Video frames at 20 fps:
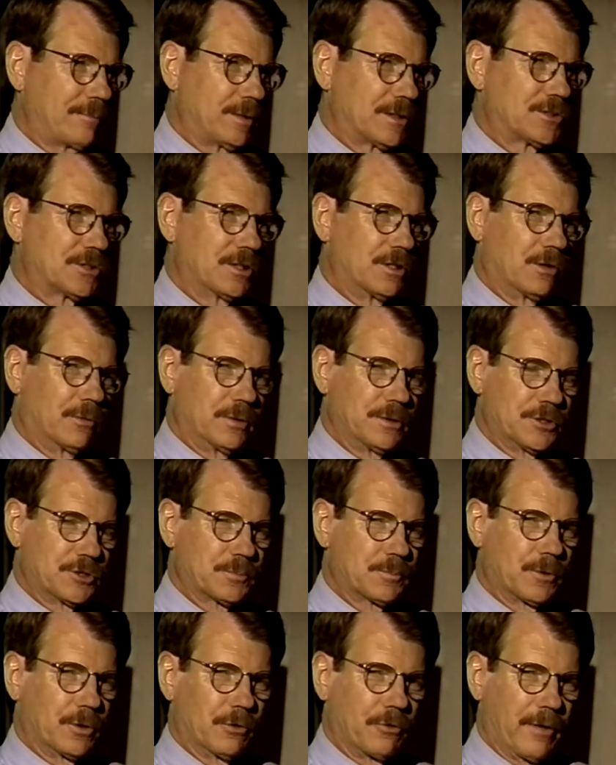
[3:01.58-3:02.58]
months ago in this
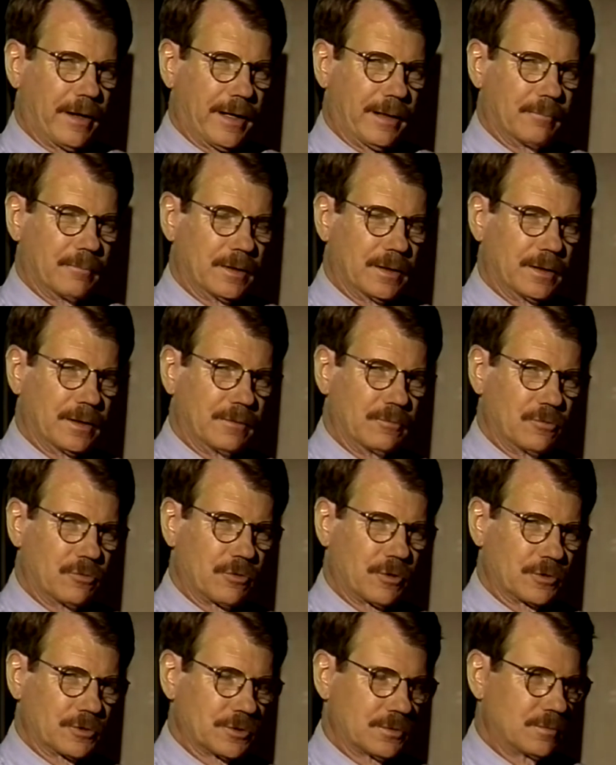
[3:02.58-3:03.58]
program and
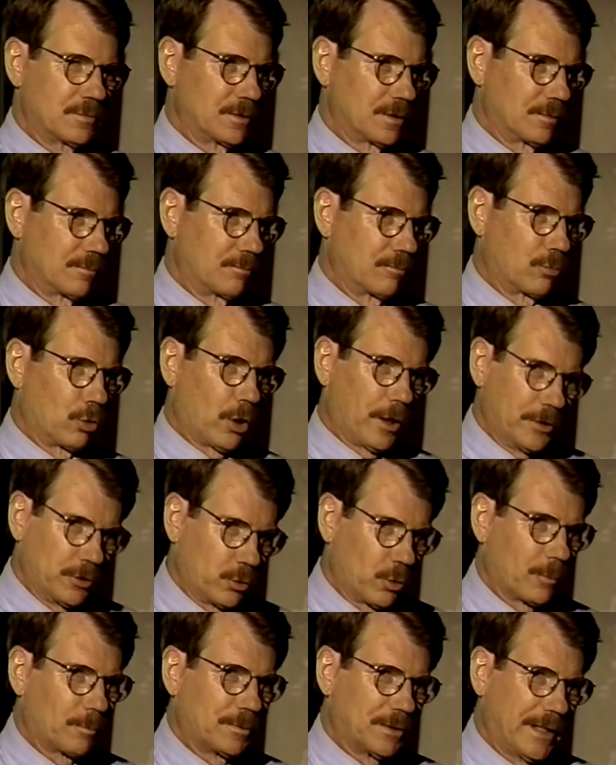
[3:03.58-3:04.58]
first brought
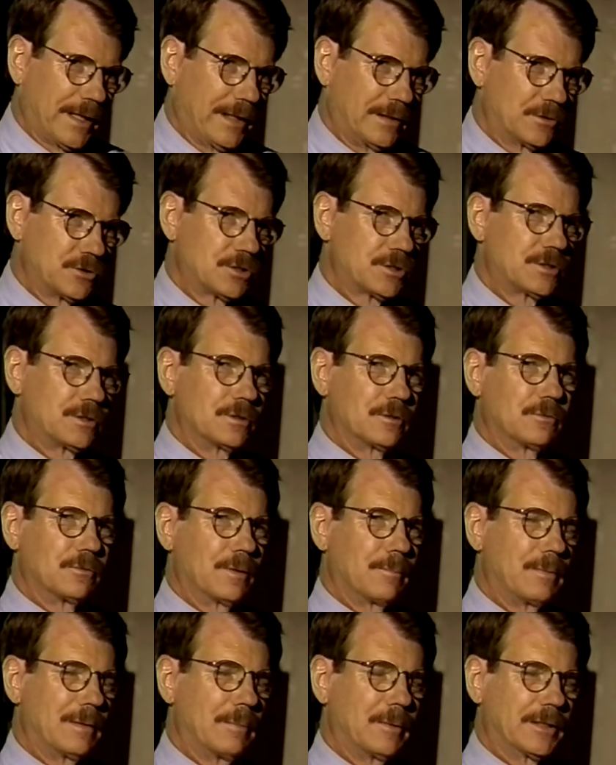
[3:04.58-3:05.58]
your plans
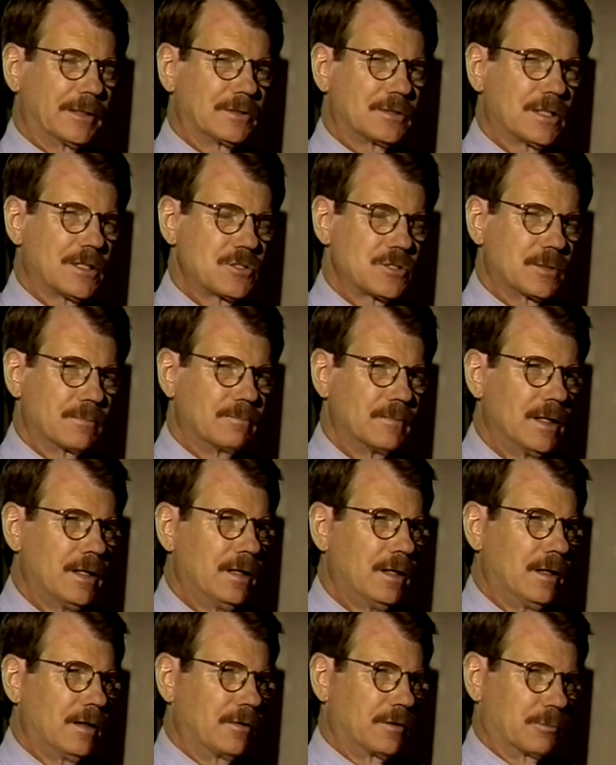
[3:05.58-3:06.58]
to public attention,
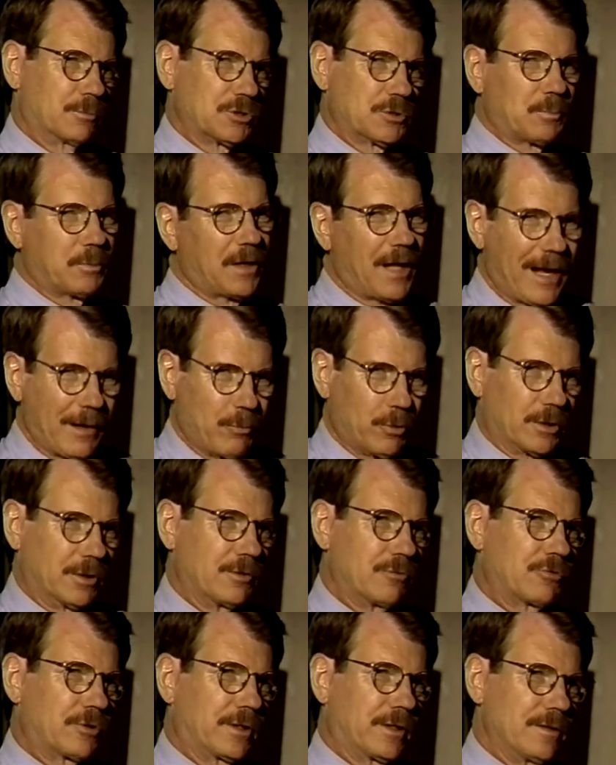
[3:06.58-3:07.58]
there was plywood
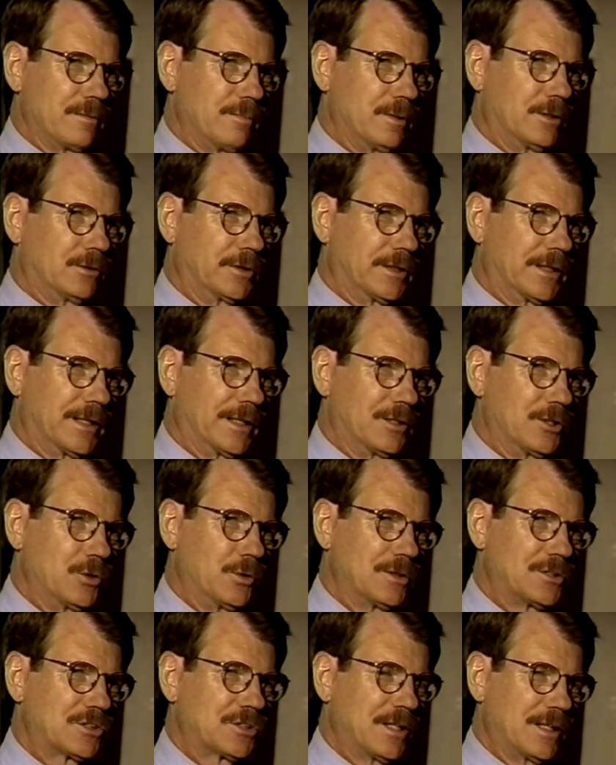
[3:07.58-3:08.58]
in front of the building, and you
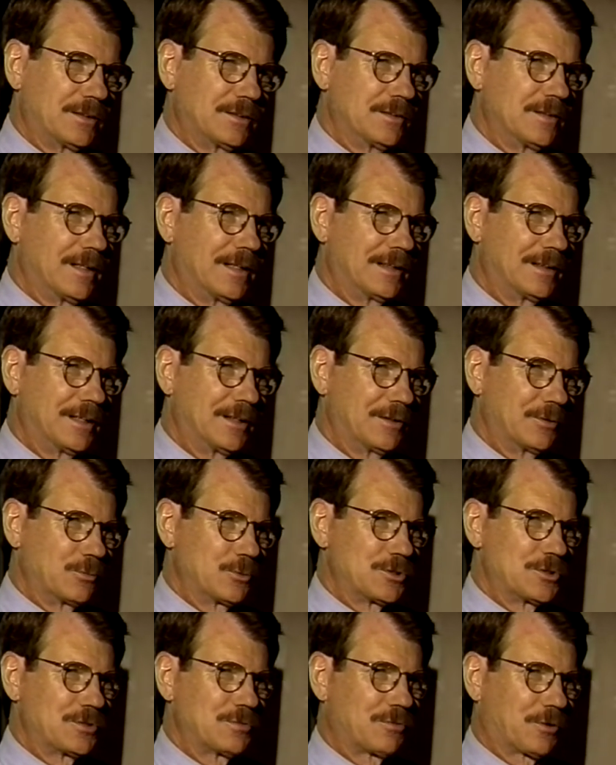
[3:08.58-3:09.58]
had stated then that it
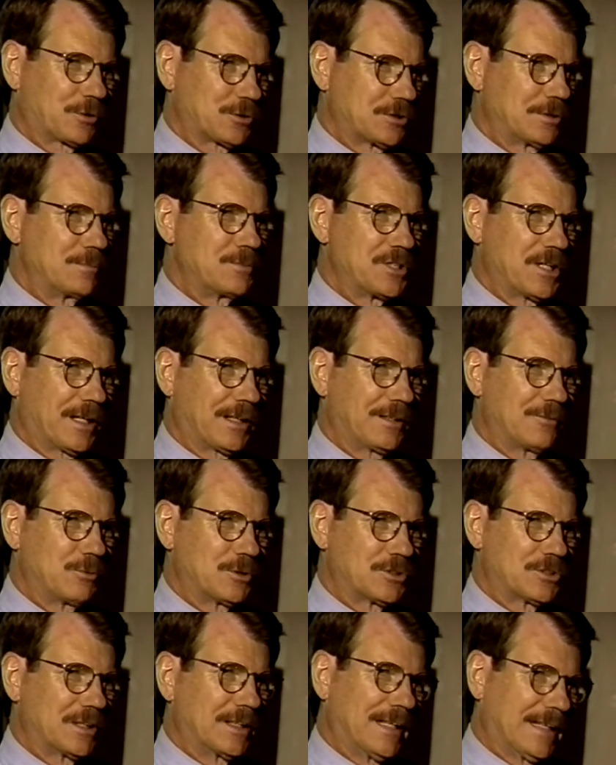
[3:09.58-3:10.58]
was first objective
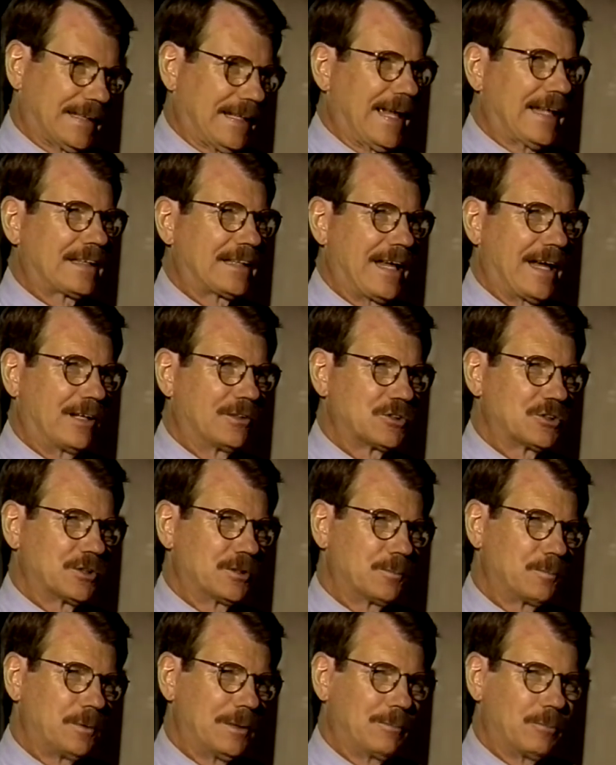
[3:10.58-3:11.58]
was to get that down so
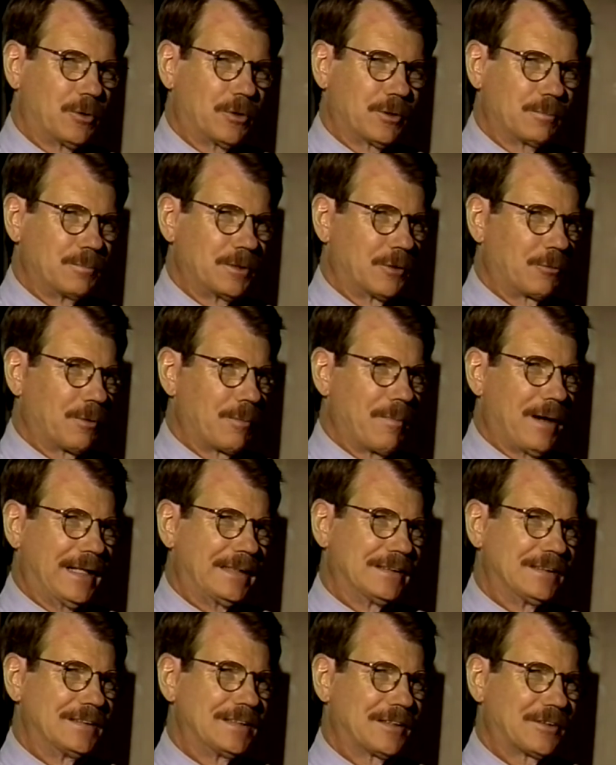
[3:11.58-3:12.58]
that people could be
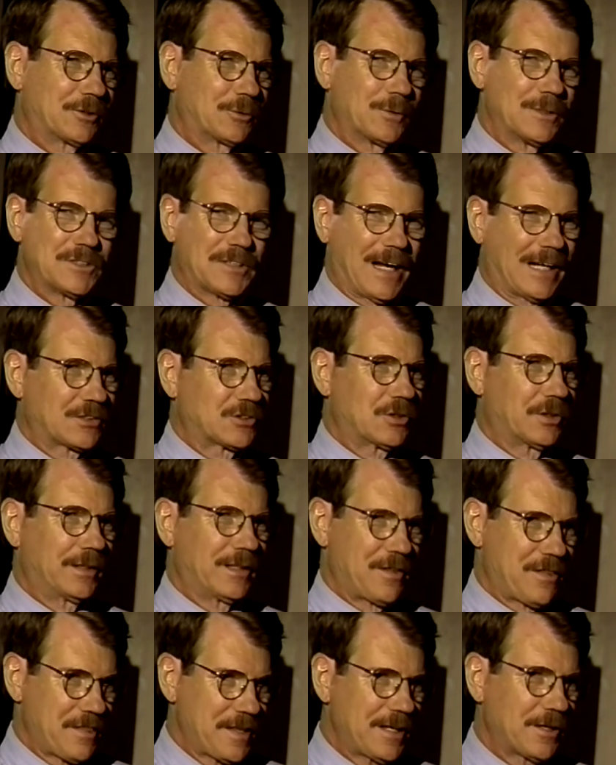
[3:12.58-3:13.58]
reminded that there is actually
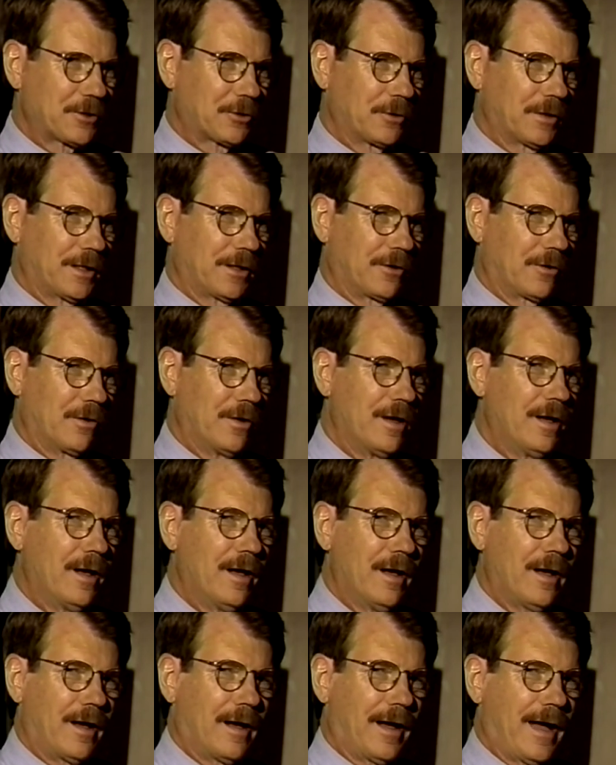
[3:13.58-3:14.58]
a theater here.
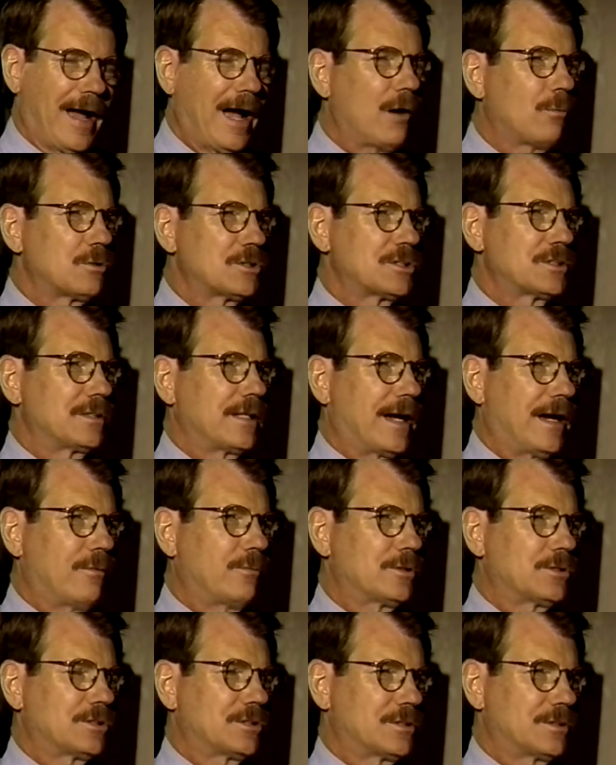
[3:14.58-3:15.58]
How
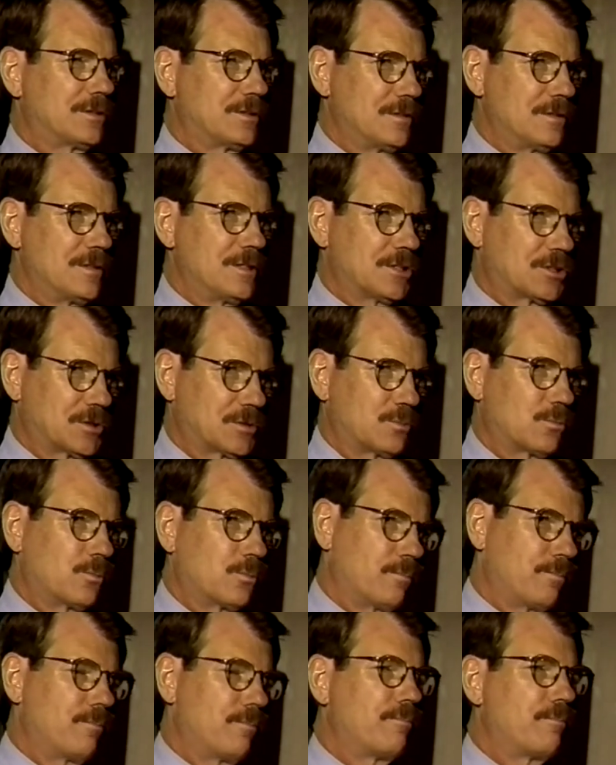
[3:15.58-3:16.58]
was this
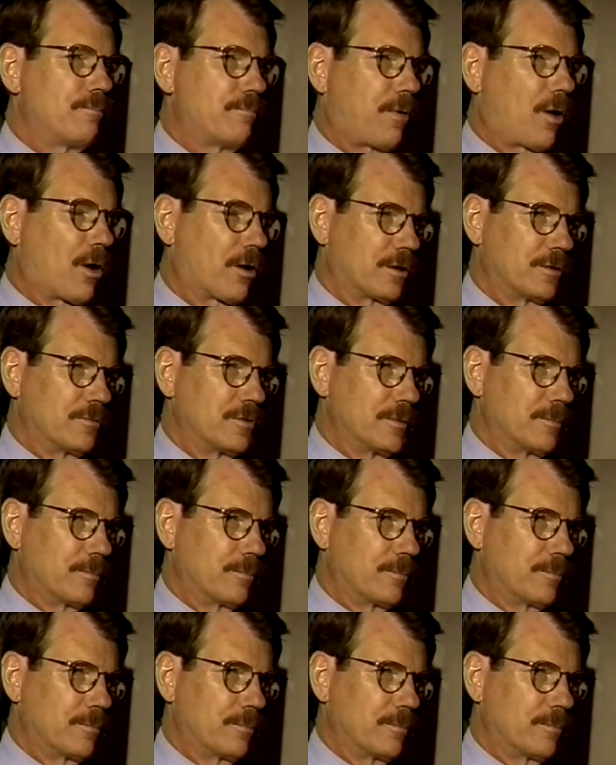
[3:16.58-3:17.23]
part of the